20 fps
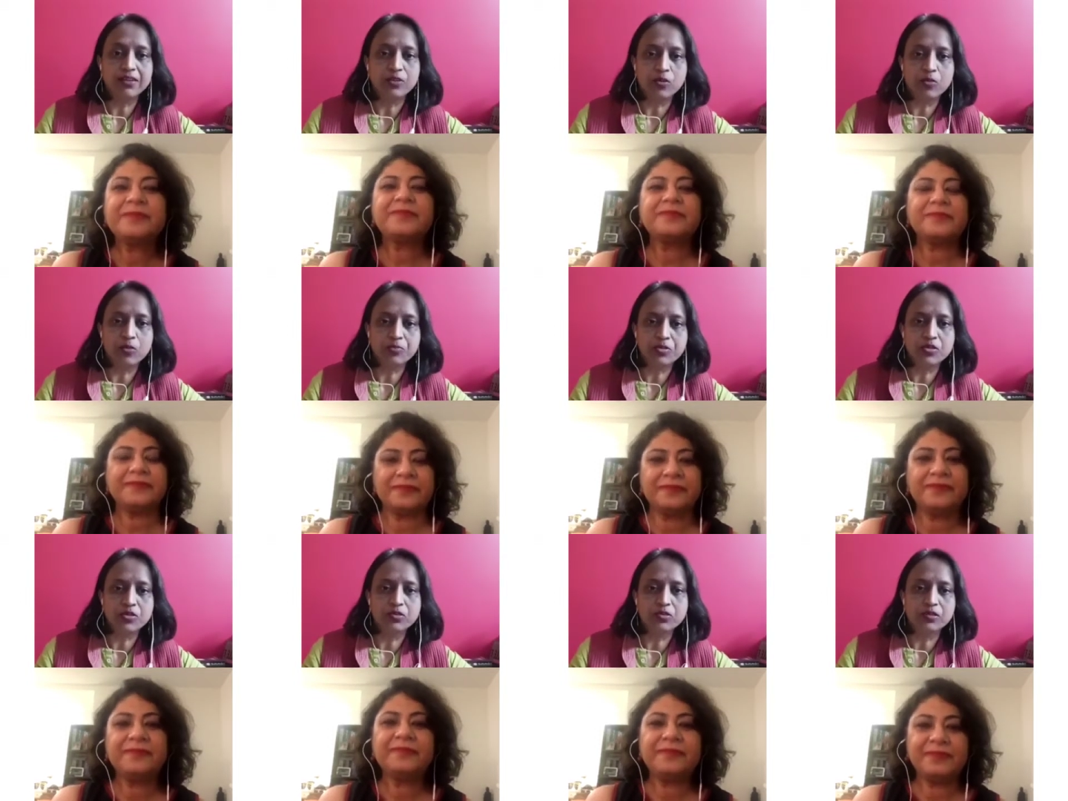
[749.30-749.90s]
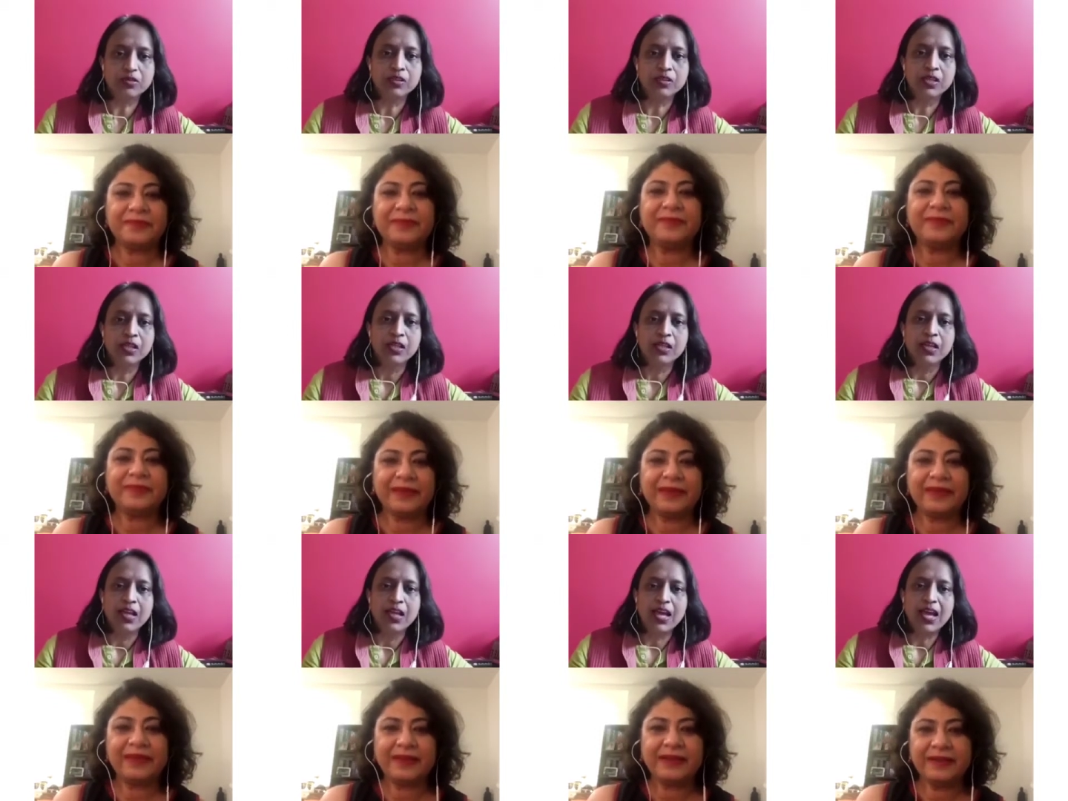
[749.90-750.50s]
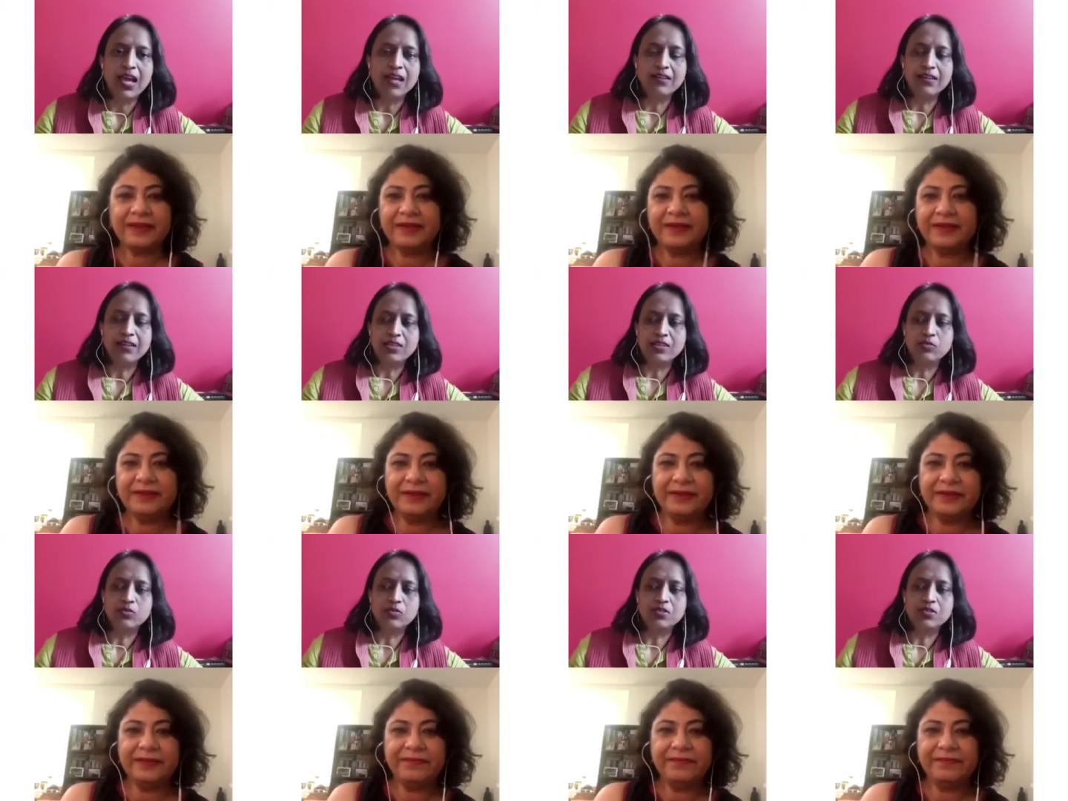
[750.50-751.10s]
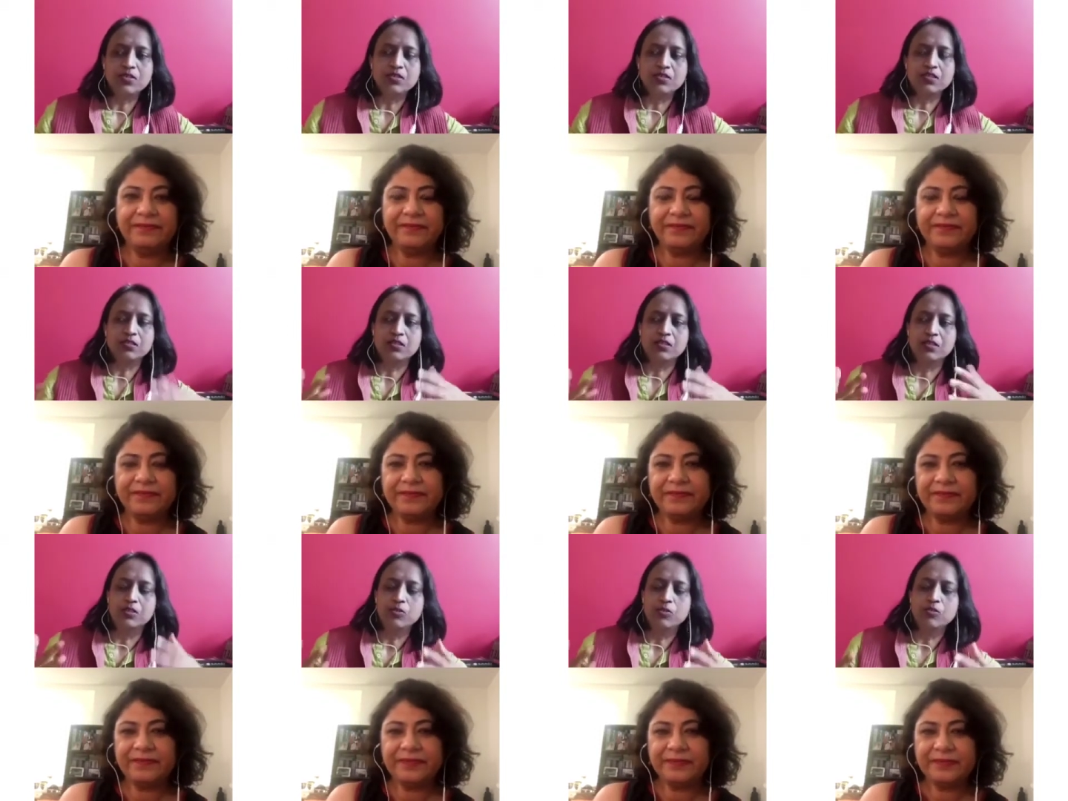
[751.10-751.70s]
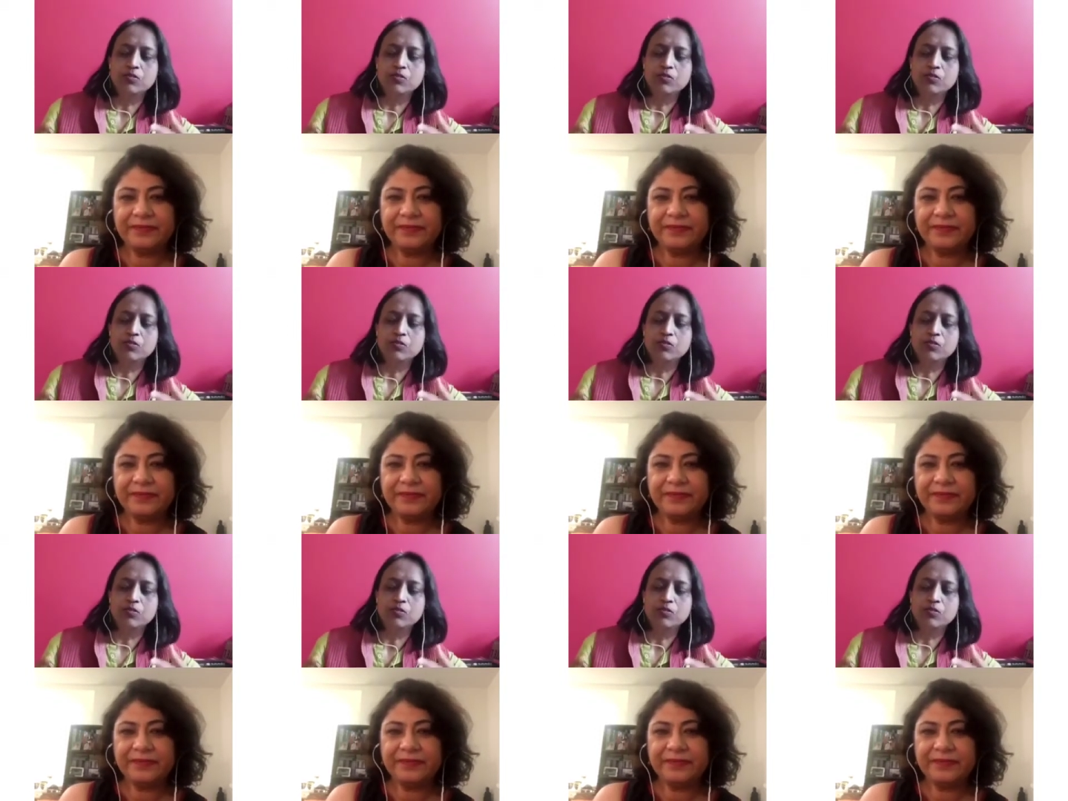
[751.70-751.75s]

Speaker 1: option. And that was, uh, you know,